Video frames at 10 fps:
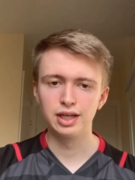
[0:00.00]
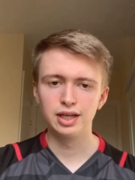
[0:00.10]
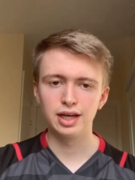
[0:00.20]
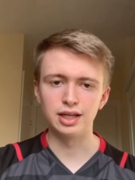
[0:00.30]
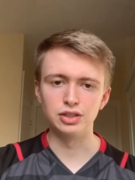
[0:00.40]

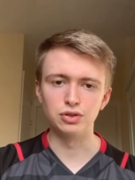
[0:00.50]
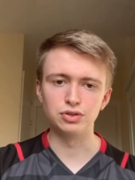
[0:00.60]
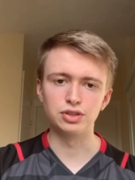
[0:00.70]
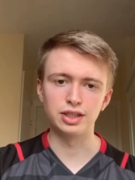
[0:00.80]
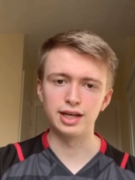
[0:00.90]
and
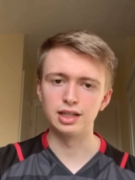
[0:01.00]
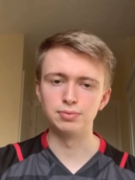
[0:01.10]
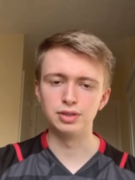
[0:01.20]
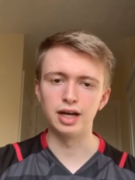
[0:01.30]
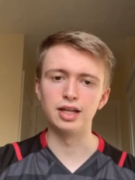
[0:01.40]
youngster Caleb
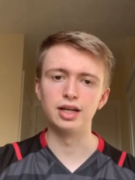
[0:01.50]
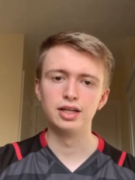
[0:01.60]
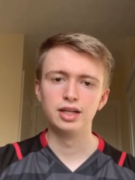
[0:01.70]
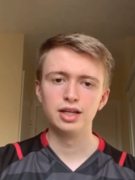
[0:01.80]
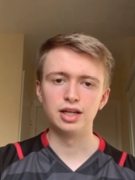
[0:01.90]
Taylor
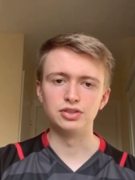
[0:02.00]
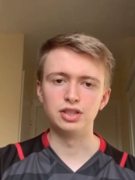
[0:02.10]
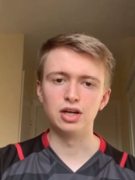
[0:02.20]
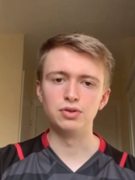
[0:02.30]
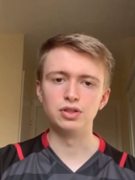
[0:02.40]
as the
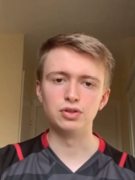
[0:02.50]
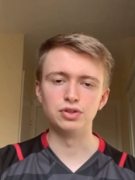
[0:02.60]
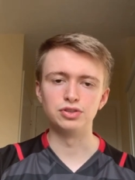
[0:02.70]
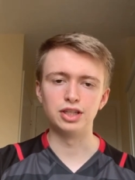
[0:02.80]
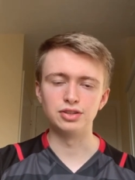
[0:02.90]
only other
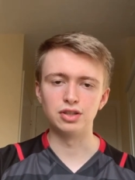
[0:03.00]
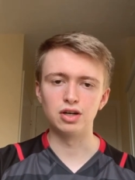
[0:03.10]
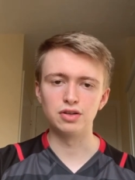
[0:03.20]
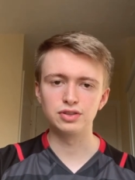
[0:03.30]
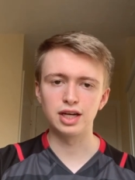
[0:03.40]

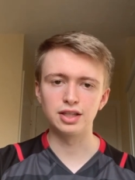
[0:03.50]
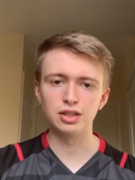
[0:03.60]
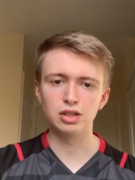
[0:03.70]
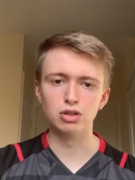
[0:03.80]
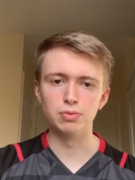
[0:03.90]
centre-halves at the
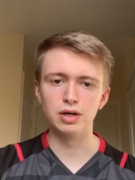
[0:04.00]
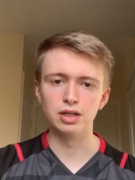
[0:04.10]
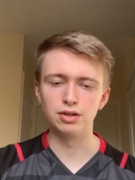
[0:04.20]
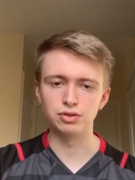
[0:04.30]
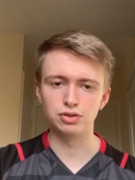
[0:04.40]
club
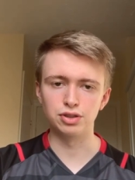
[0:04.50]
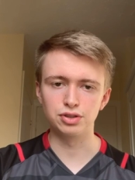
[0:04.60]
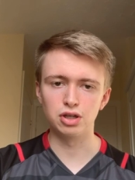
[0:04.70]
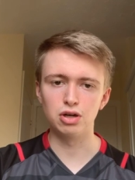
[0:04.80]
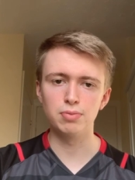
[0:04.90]
alongside
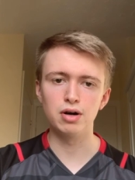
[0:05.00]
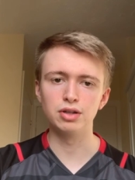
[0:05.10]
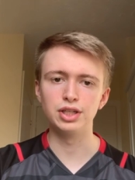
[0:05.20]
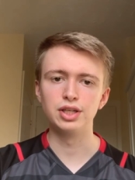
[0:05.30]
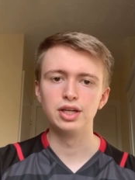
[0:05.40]
Carl
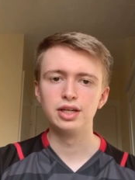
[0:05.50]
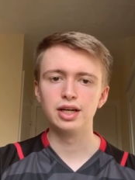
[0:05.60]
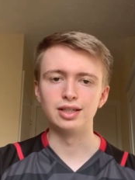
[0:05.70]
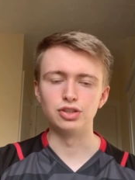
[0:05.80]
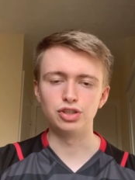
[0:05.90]
Bartley
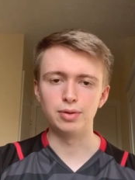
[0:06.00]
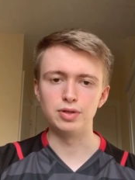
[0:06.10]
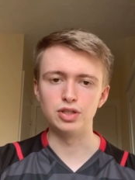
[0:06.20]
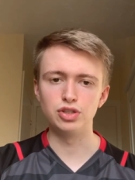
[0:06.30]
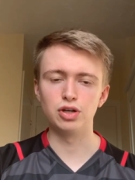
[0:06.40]
and Shemi
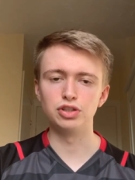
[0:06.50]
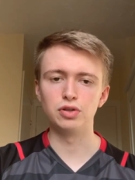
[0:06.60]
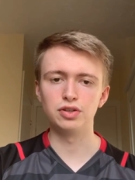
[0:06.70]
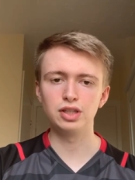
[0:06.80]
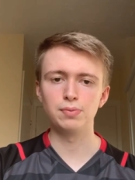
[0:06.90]
Ajayi. So I
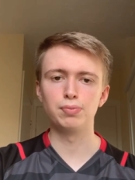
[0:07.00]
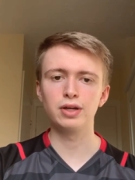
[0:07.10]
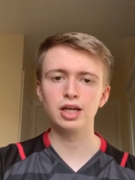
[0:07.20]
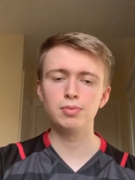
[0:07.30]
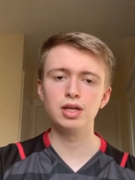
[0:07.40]
think bringing
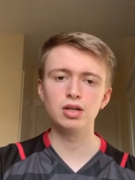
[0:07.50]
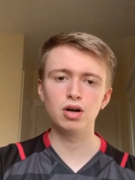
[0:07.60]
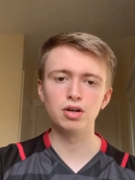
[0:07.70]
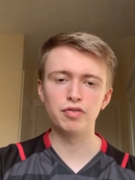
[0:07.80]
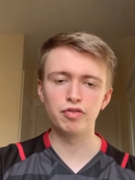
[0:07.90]
him in on
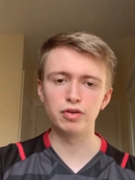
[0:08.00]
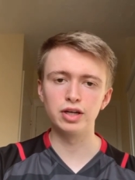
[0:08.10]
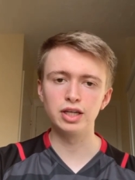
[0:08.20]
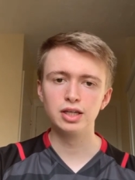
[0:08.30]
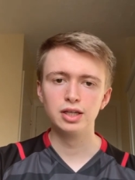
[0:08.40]
a free